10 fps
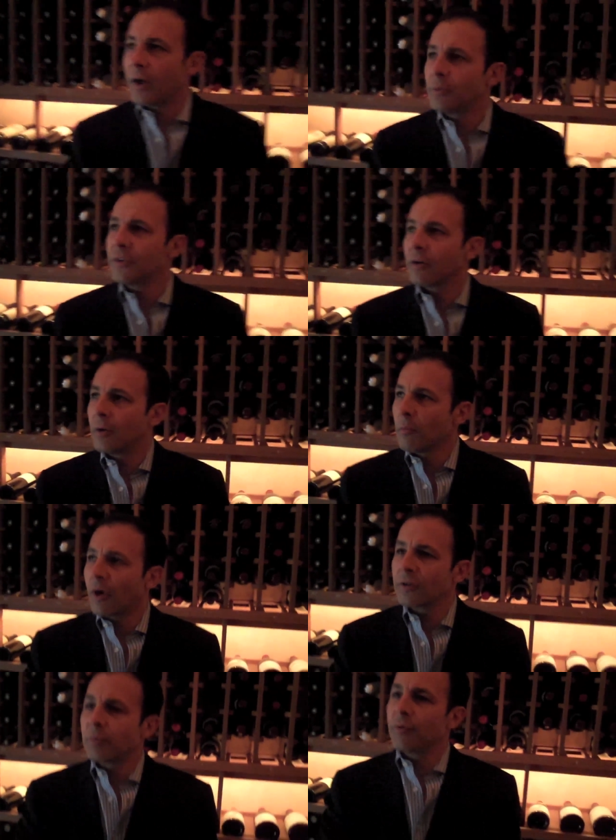I was there in
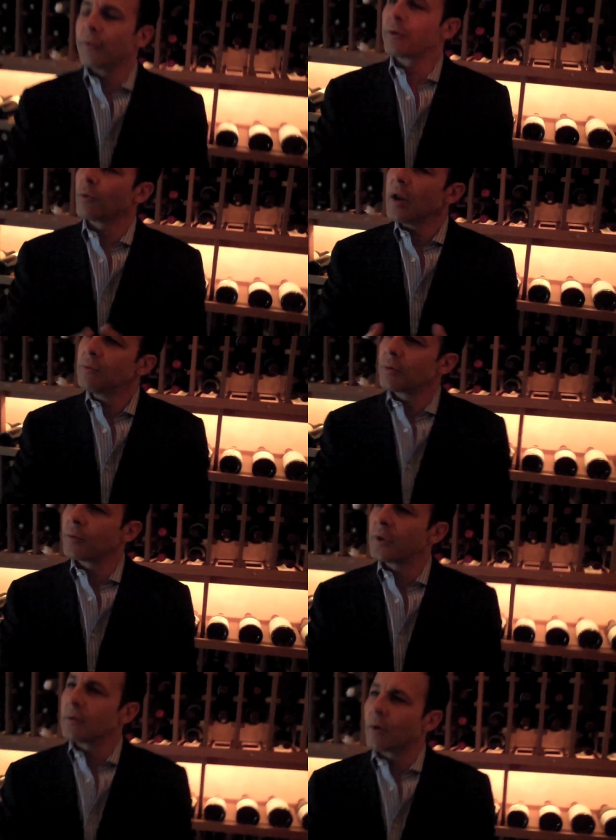March before the grapes were
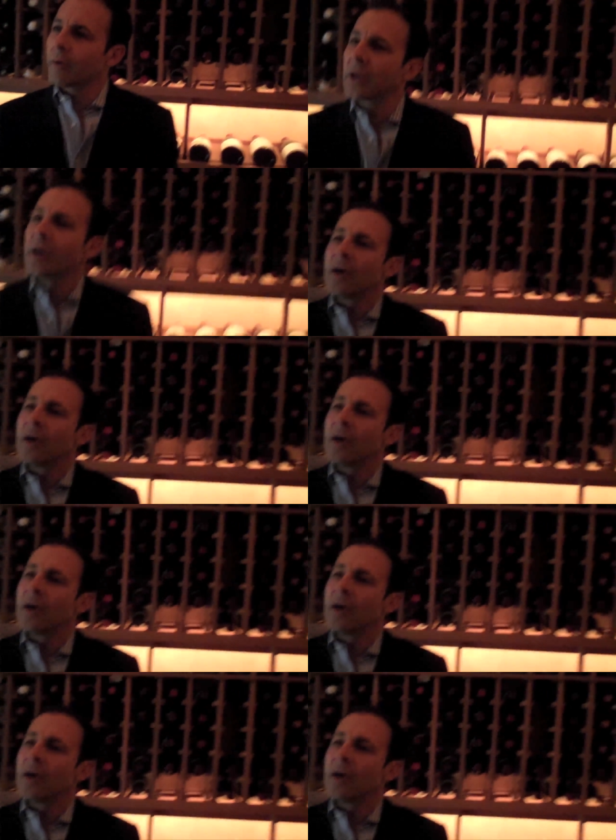really growing,